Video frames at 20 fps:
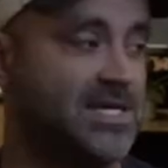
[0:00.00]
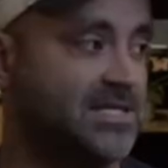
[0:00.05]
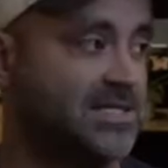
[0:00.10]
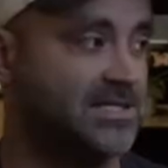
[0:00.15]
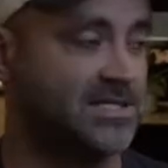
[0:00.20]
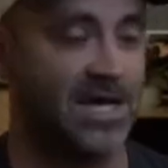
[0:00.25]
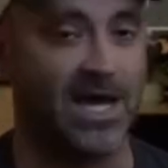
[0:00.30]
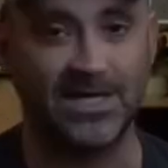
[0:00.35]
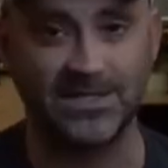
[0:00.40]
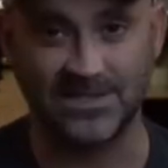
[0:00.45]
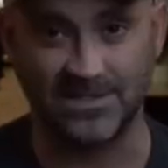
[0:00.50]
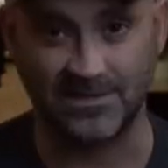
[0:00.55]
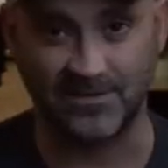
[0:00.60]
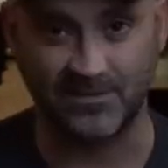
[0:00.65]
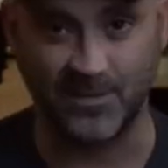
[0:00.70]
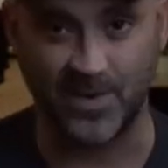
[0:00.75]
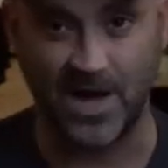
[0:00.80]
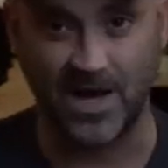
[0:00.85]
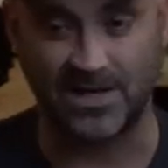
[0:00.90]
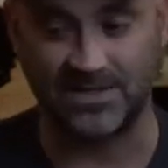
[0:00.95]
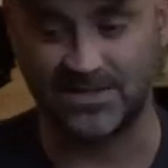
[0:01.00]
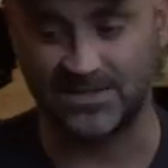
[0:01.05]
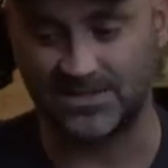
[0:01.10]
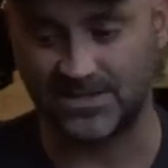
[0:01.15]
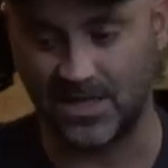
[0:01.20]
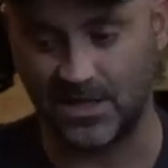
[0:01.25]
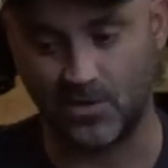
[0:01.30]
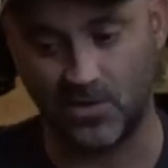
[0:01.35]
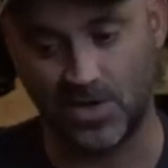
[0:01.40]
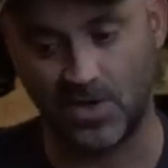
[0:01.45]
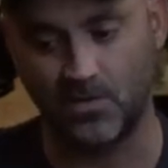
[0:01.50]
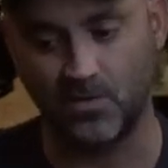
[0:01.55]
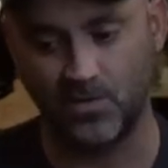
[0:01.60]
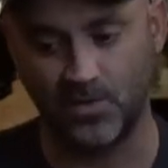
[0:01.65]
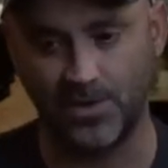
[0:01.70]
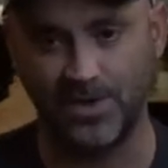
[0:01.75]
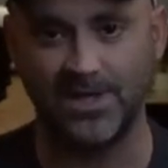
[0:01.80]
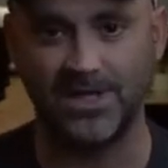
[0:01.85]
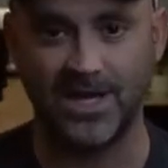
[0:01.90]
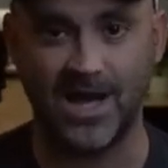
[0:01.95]
and sizes of boxes that can
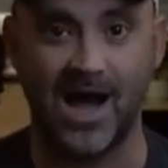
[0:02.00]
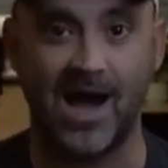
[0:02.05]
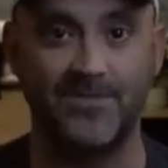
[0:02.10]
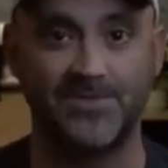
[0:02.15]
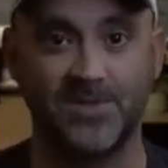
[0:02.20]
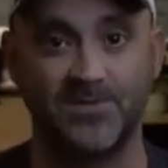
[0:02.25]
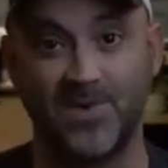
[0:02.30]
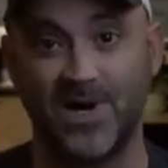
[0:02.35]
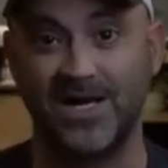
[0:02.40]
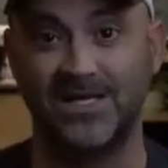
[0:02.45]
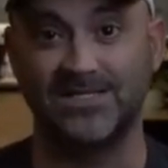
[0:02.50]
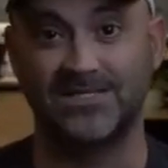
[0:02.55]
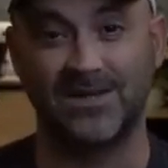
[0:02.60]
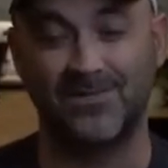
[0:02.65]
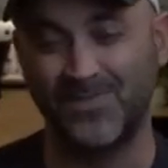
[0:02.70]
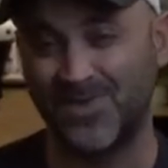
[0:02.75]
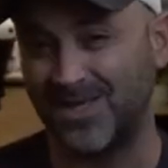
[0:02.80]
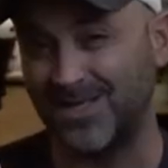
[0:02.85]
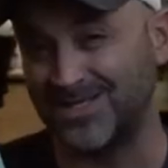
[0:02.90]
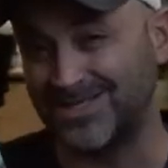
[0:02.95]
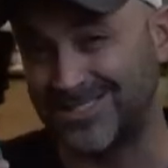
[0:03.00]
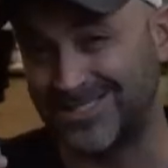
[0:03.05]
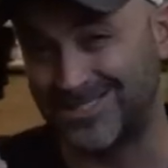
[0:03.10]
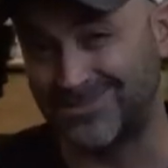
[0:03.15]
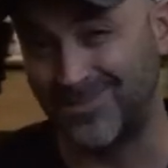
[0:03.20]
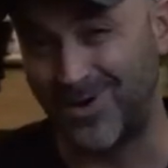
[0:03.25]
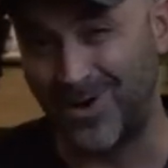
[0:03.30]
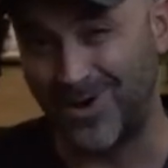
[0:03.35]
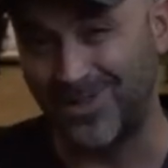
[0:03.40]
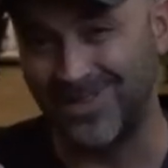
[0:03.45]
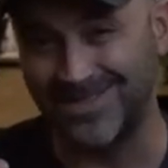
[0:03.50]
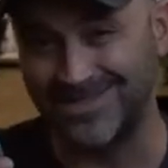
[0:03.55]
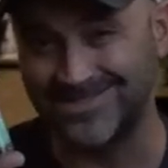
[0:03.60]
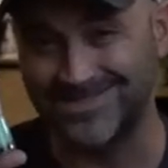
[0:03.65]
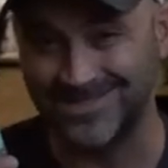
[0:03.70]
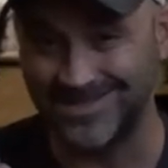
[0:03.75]
really optimize something as small as